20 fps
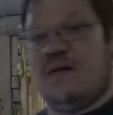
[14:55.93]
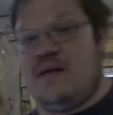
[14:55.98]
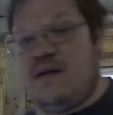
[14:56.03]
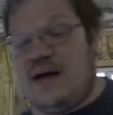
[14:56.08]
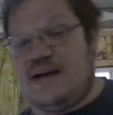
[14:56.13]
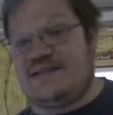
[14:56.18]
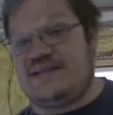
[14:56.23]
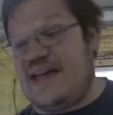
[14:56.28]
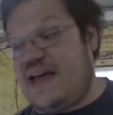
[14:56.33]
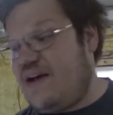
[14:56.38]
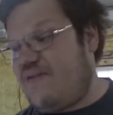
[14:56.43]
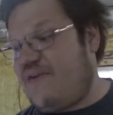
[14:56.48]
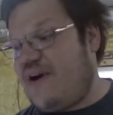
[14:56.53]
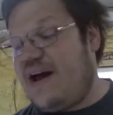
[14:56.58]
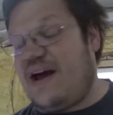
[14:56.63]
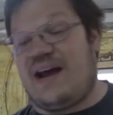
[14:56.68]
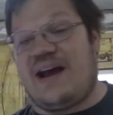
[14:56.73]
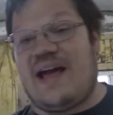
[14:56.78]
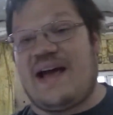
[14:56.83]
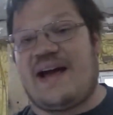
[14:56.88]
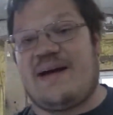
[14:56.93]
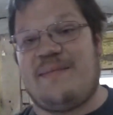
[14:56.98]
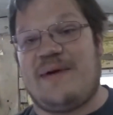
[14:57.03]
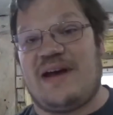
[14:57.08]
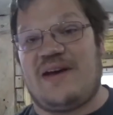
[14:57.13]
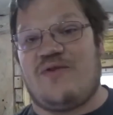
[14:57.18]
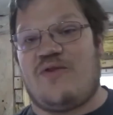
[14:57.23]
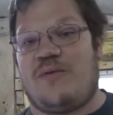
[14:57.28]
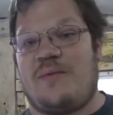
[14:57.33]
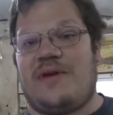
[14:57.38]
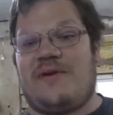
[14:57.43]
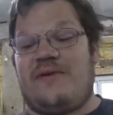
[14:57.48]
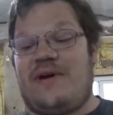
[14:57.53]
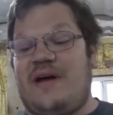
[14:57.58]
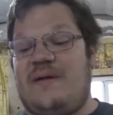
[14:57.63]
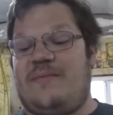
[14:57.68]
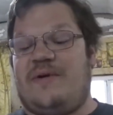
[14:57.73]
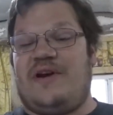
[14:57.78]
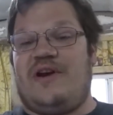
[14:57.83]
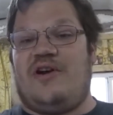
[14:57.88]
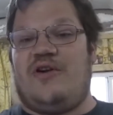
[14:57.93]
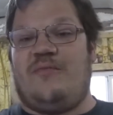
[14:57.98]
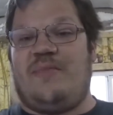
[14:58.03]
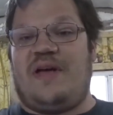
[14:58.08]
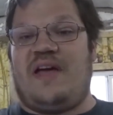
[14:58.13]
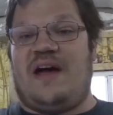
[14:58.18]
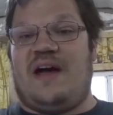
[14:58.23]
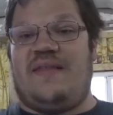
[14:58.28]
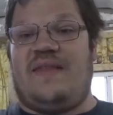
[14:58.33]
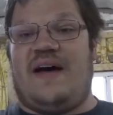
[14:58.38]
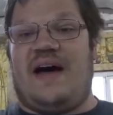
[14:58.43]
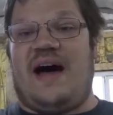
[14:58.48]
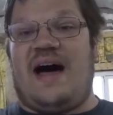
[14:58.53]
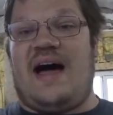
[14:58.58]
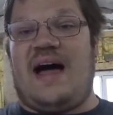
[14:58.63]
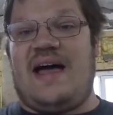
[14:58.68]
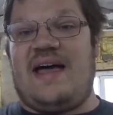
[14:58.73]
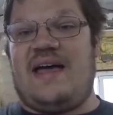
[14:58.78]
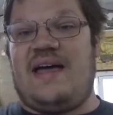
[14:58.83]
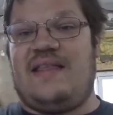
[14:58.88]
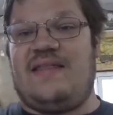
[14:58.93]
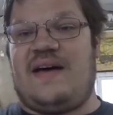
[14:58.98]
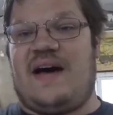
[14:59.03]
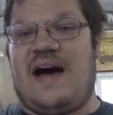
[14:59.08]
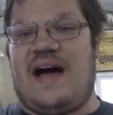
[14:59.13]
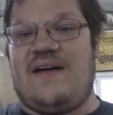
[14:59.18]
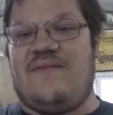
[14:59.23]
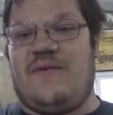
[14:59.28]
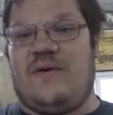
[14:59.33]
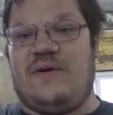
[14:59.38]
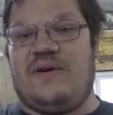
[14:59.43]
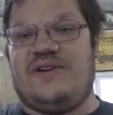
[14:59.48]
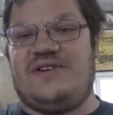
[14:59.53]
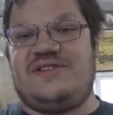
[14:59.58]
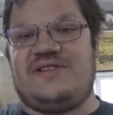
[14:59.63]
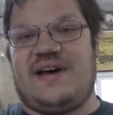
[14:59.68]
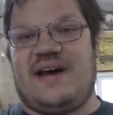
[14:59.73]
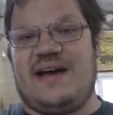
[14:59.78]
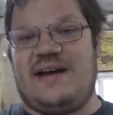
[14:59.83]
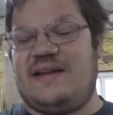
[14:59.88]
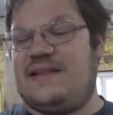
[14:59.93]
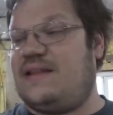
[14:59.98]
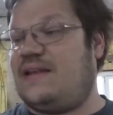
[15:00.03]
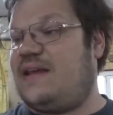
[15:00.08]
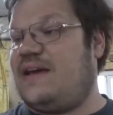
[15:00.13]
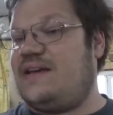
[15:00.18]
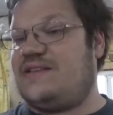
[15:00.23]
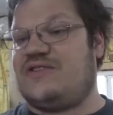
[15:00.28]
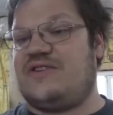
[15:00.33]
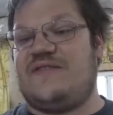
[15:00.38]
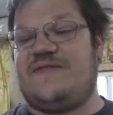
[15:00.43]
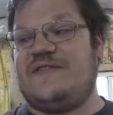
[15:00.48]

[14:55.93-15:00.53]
I say red, like I mean normally red, but it'll be on the high, the high voltage side of the laser.